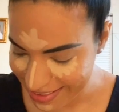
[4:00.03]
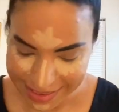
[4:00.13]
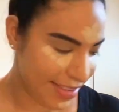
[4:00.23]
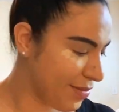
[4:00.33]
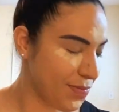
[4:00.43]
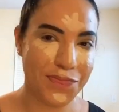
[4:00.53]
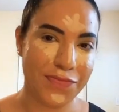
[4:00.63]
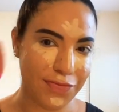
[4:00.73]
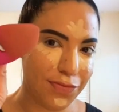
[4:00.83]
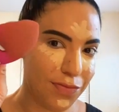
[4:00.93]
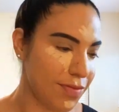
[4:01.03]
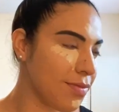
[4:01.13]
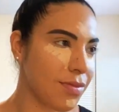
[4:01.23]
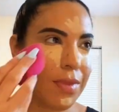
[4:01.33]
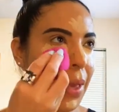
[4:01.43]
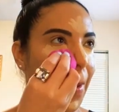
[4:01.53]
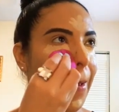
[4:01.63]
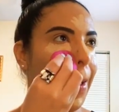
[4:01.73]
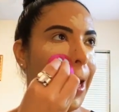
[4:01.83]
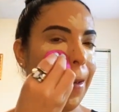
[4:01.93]
skin tone, and I
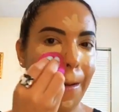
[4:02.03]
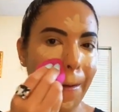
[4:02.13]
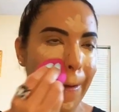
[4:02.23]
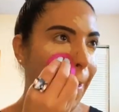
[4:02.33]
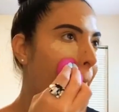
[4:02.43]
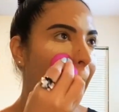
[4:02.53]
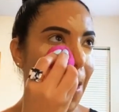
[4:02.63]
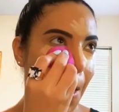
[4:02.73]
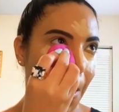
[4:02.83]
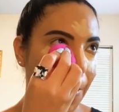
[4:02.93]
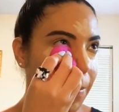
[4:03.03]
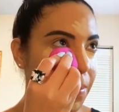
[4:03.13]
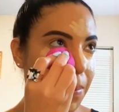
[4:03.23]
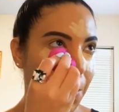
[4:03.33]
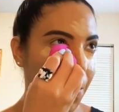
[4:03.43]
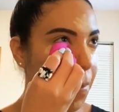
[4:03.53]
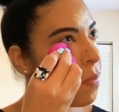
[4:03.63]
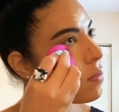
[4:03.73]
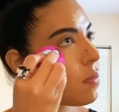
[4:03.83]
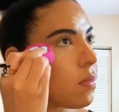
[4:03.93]
do like using that
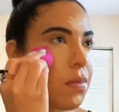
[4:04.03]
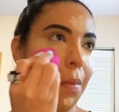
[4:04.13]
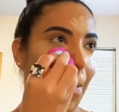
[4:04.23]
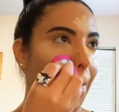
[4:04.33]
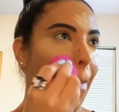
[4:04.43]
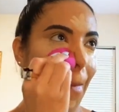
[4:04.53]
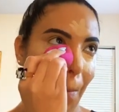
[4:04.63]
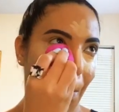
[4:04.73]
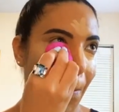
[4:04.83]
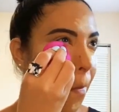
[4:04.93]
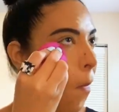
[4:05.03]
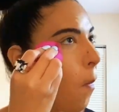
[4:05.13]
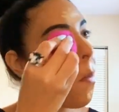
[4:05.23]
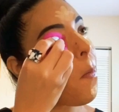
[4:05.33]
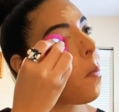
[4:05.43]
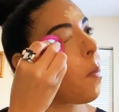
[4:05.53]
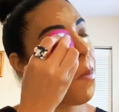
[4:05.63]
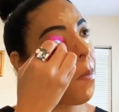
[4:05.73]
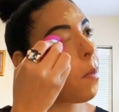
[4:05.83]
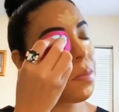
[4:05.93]
for a more highlighted look.
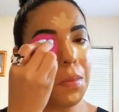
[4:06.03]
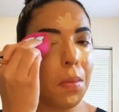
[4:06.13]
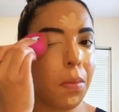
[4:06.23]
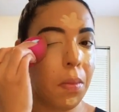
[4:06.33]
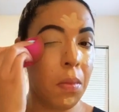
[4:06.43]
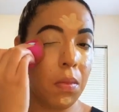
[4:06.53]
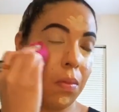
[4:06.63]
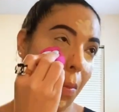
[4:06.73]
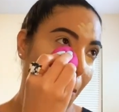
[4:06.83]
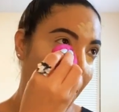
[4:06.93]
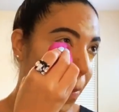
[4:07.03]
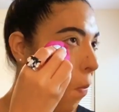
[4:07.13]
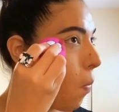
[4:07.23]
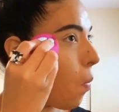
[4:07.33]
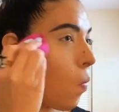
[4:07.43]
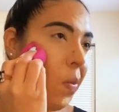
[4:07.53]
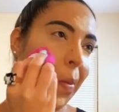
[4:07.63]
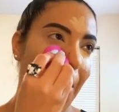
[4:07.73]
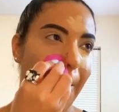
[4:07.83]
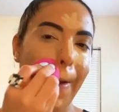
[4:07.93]
Personally, that's what
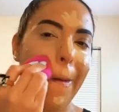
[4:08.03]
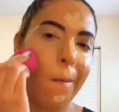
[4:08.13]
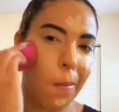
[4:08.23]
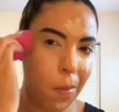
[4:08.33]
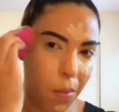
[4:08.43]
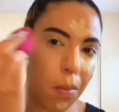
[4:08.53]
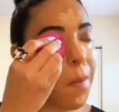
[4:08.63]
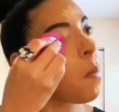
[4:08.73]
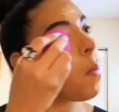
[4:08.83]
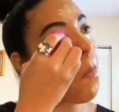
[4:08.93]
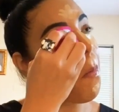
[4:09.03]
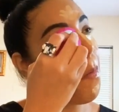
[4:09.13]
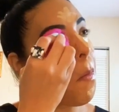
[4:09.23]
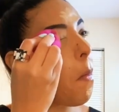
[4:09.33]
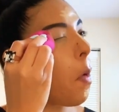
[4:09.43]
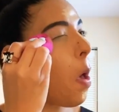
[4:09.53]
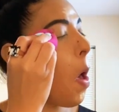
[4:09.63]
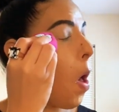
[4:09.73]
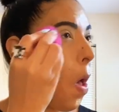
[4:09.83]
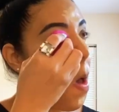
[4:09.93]
I like. I like having my
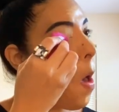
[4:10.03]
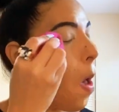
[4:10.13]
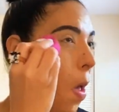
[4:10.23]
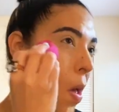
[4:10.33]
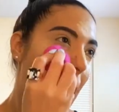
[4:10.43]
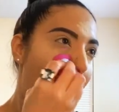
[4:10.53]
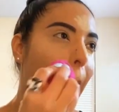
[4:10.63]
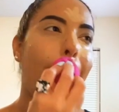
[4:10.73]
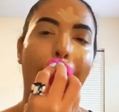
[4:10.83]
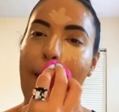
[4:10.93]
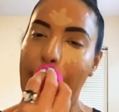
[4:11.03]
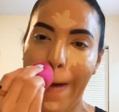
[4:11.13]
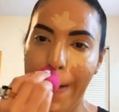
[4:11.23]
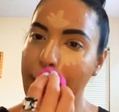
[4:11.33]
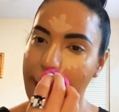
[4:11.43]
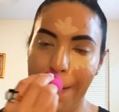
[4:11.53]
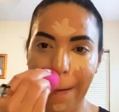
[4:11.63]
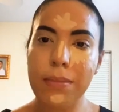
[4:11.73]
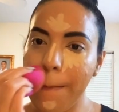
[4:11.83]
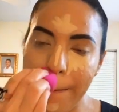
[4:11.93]
under eyes be a bit lighter
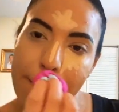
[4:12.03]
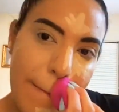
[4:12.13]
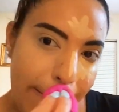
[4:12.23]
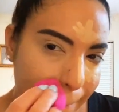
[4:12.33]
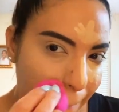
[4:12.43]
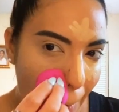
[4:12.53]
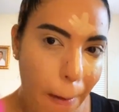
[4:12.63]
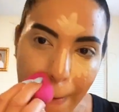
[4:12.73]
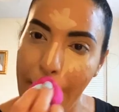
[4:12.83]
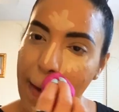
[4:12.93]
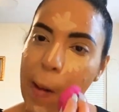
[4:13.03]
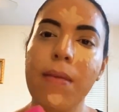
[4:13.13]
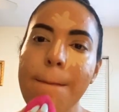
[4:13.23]
than the rest of my face.